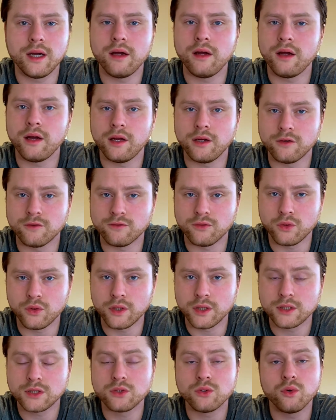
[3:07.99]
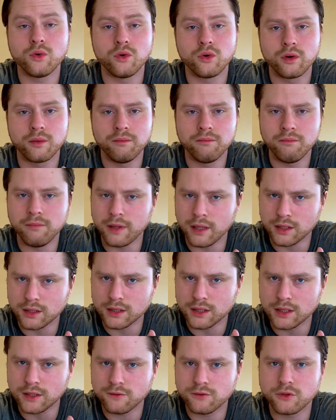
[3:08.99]
and your voice or
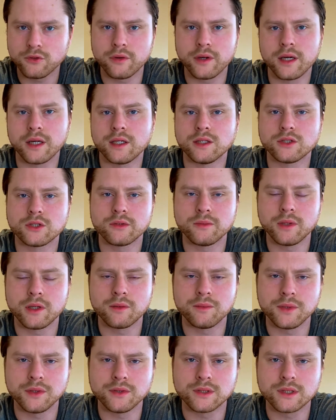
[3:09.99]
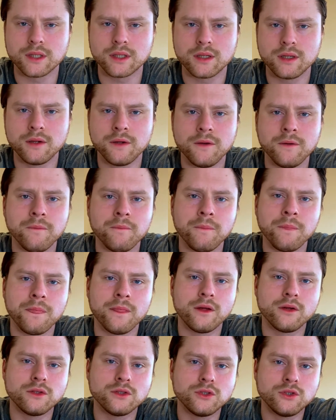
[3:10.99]
melody if you're writing instrumental music
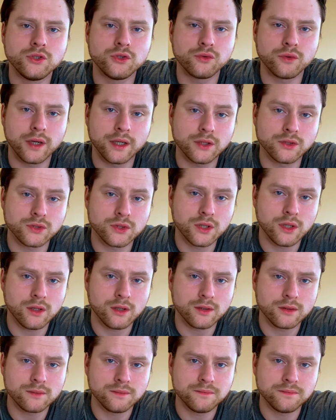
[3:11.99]
to write your song.